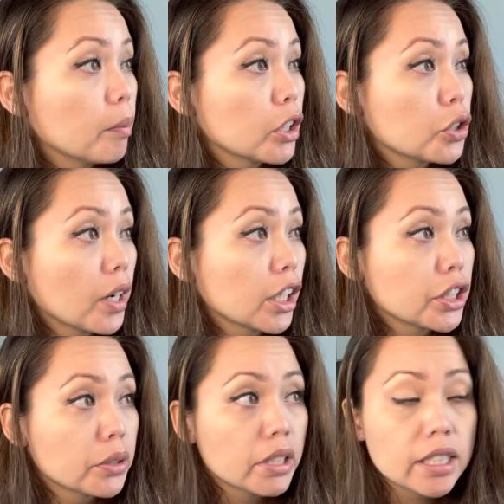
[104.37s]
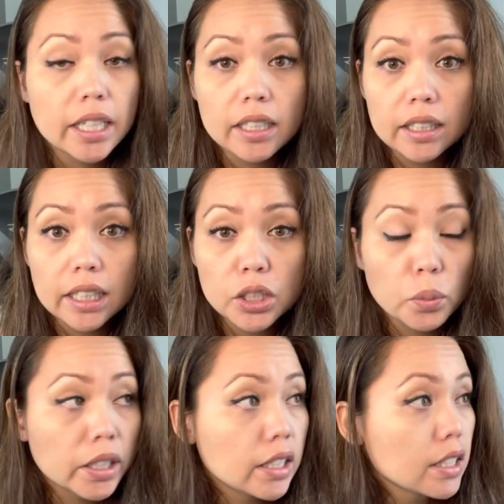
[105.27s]
Trash and recycling
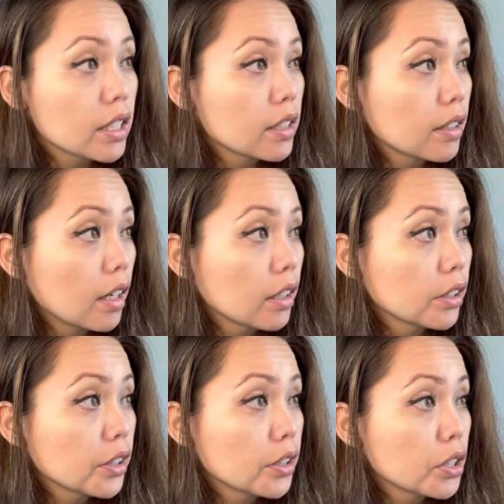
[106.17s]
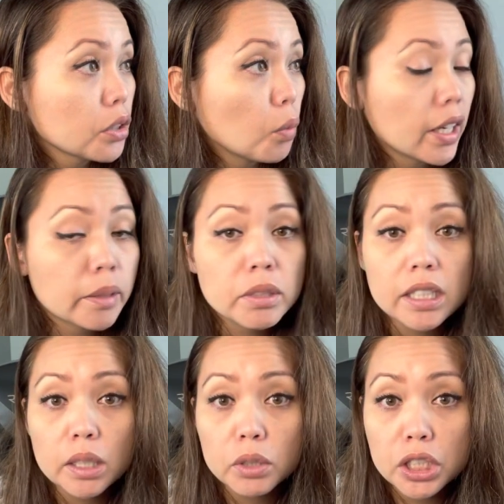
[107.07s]
$26,
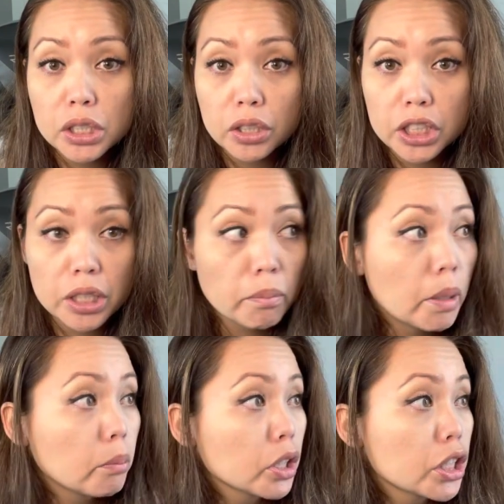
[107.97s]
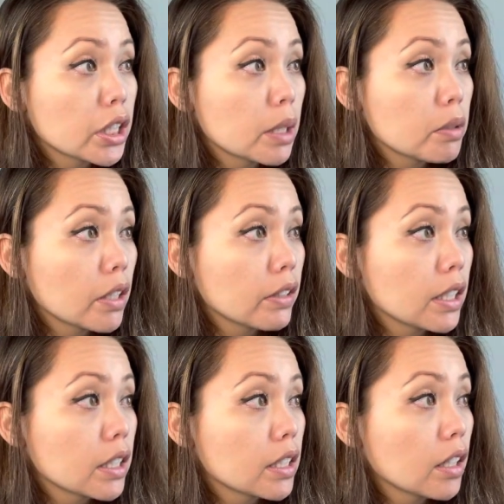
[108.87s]
YMCA, which is our gym membership,
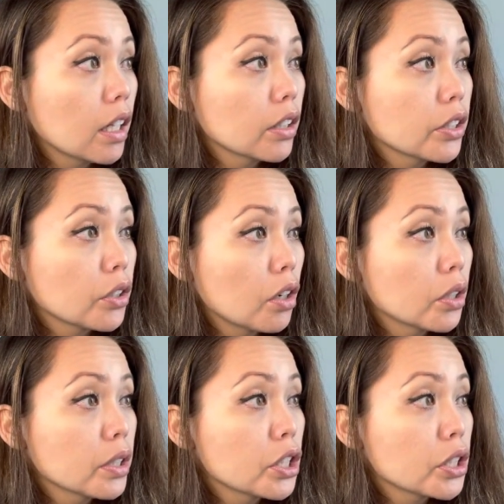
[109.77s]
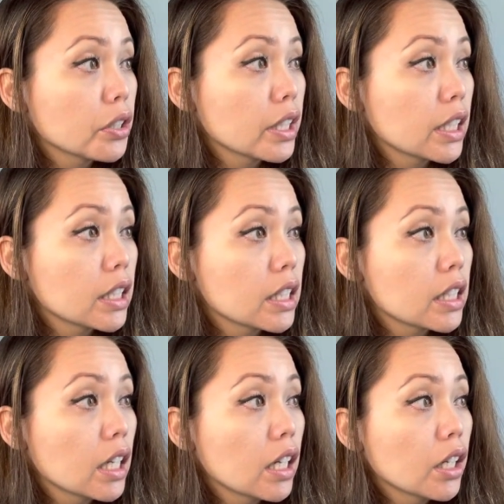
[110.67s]
$76, auto
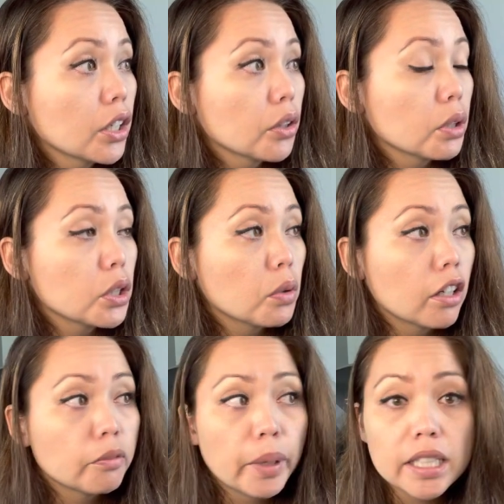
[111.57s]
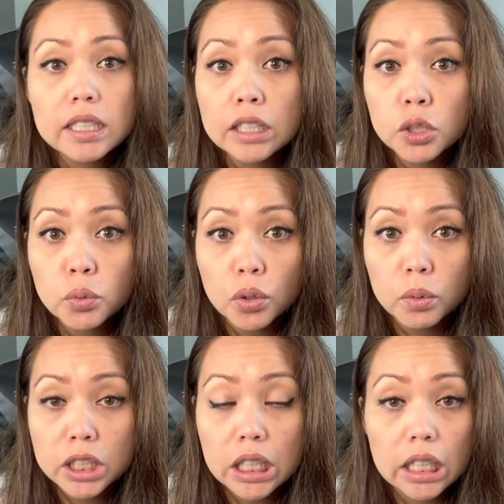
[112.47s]
insurance $312, pest control,
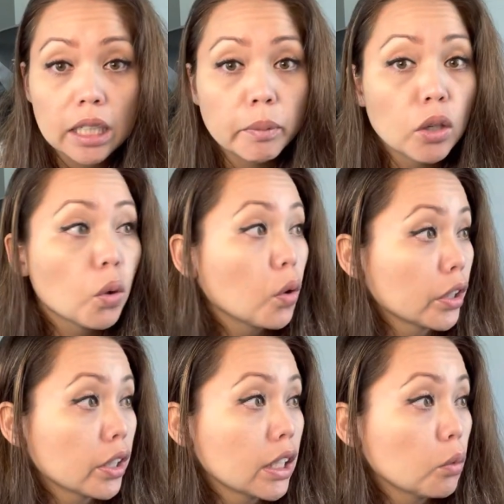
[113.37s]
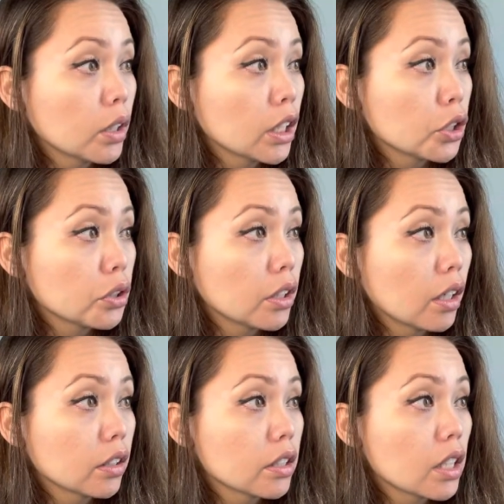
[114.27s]
which they come out quarterly,
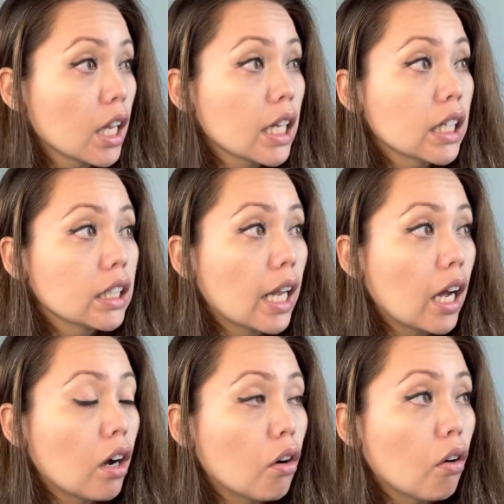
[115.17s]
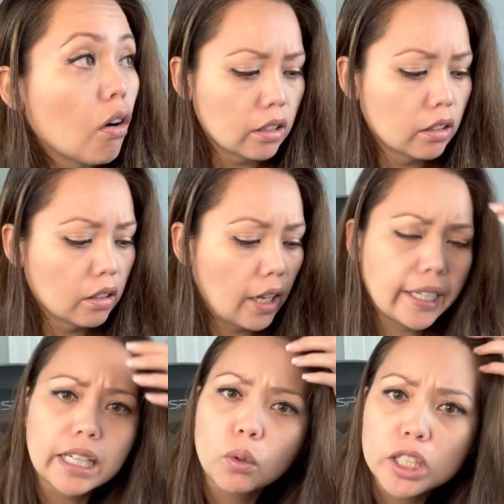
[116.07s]
$100. Now, I
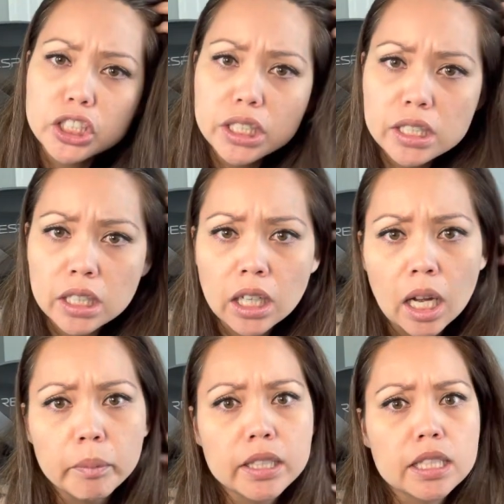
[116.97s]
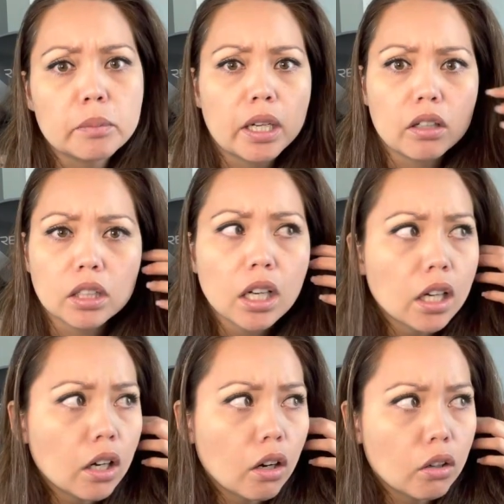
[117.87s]
get questions and comments about,
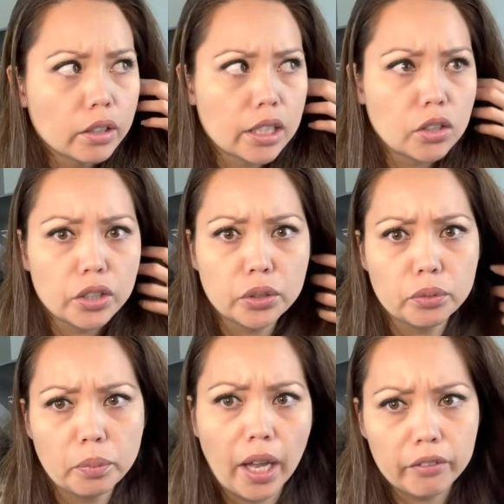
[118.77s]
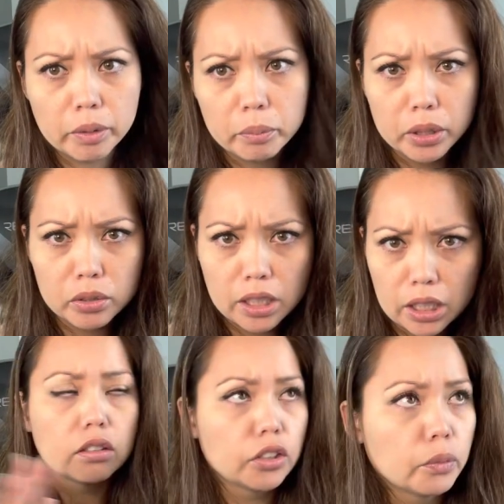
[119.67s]
oh, that's all you have in bills,
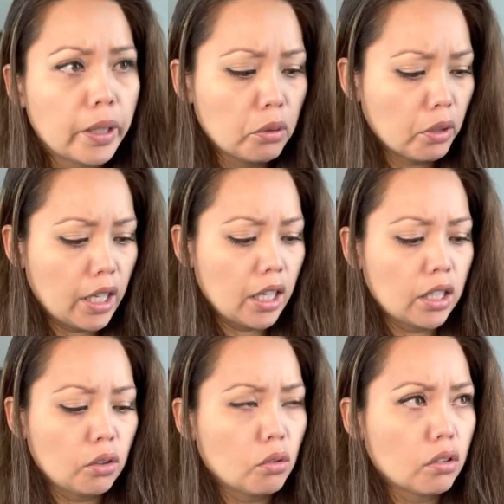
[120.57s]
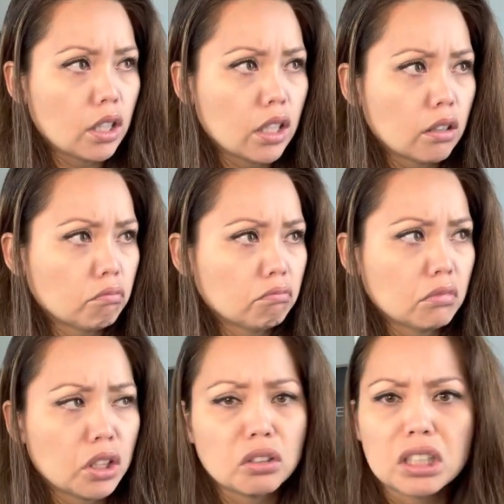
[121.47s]
like you don't pay rent or, you know,